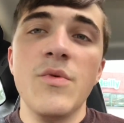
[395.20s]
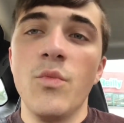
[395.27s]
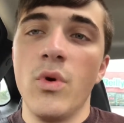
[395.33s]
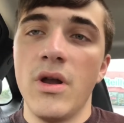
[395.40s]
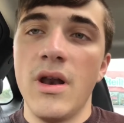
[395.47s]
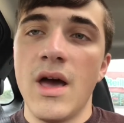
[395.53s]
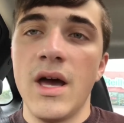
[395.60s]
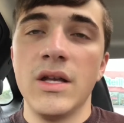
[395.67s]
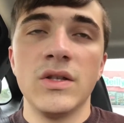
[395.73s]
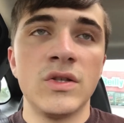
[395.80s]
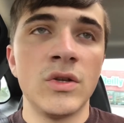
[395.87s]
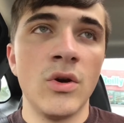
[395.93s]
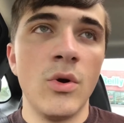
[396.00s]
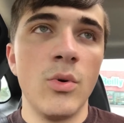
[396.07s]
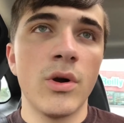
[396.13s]
whatnot.
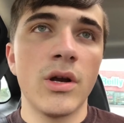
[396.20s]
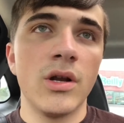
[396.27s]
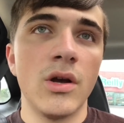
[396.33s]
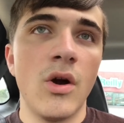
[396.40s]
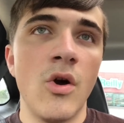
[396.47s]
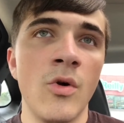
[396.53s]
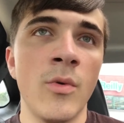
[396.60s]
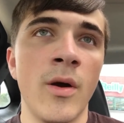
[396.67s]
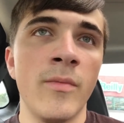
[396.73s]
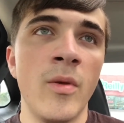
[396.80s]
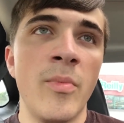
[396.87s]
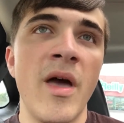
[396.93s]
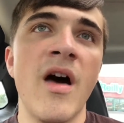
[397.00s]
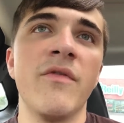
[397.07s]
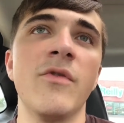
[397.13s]
So we're gonna go home, grab the
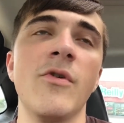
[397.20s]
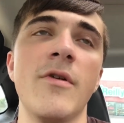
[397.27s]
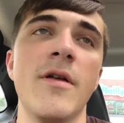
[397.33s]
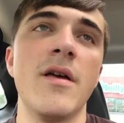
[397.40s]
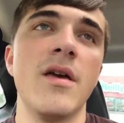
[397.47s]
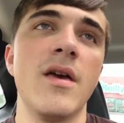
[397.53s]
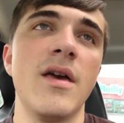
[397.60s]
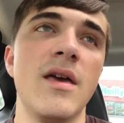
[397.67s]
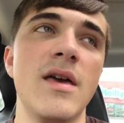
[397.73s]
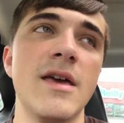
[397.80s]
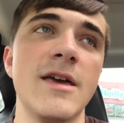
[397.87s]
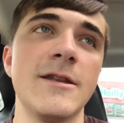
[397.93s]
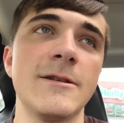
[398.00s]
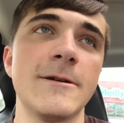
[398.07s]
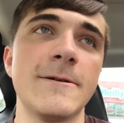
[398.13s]
baffle,
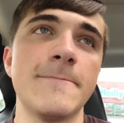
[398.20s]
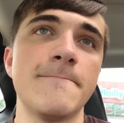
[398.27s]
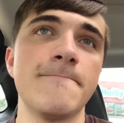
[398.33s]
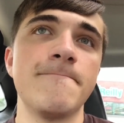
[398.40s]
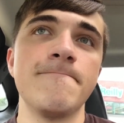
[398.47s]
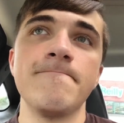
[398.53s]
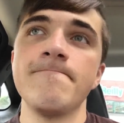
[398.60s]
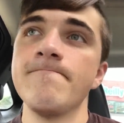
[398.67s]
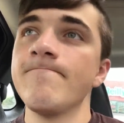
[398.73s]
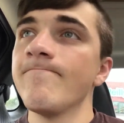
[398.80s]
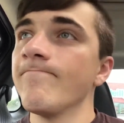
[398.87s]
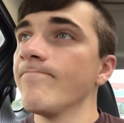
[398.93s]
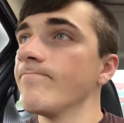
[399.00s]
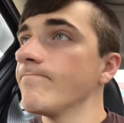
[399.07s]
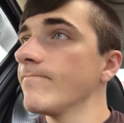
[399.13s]
and we're
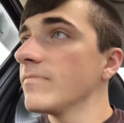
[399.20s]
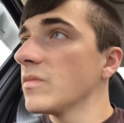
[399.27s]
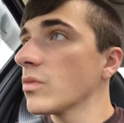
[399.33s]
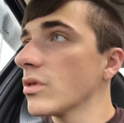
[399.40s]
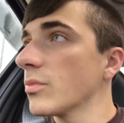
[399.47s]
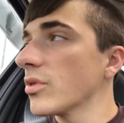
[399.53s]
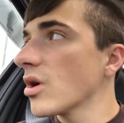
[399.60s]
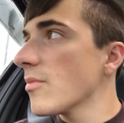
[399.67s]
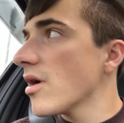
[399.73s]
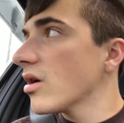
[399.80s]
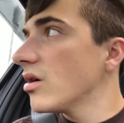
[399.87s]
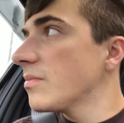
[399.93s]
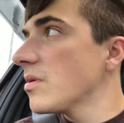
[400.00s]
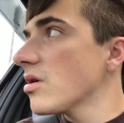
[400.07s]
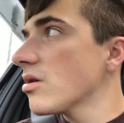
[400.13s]
gonna bring it
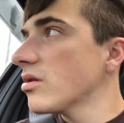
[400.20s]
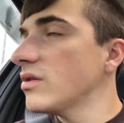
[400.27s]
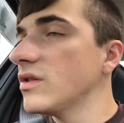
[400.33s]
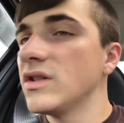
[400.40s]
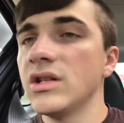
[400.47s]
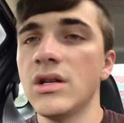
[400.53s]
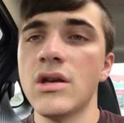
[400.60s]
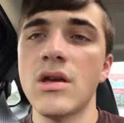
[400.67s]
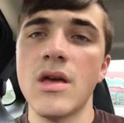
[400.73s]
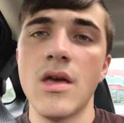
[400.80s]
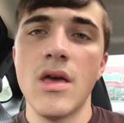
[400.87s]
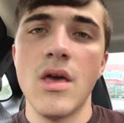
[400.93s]
back up here and see